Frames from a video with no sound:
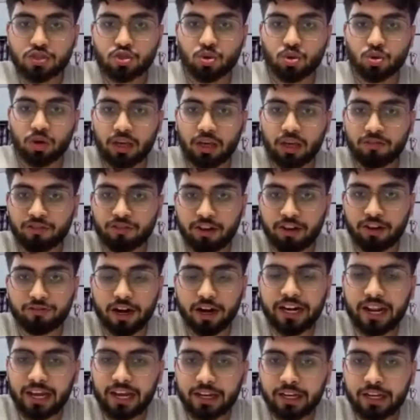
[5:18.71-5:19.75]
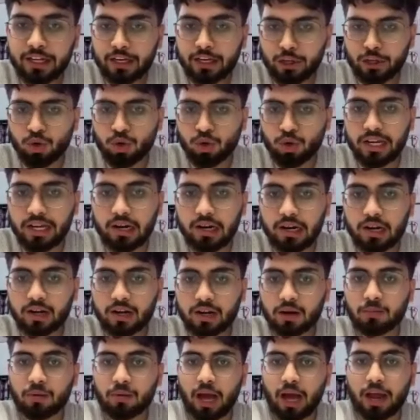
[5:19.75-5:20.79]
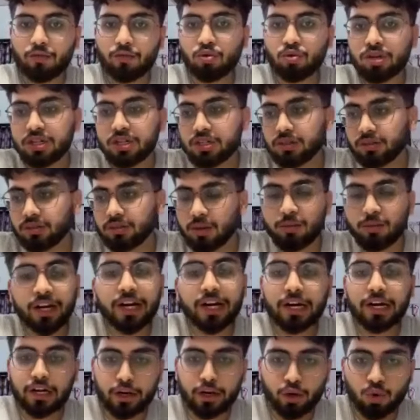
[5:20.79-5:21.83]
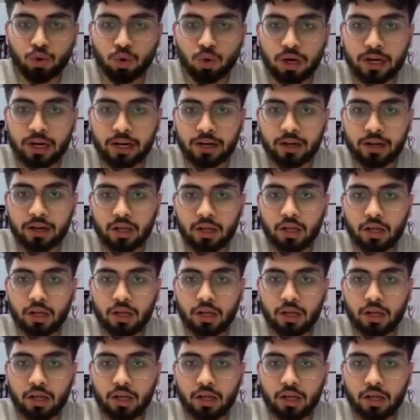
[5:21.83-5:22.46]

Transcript: So, if I find any new legal term, I would immediately Google it.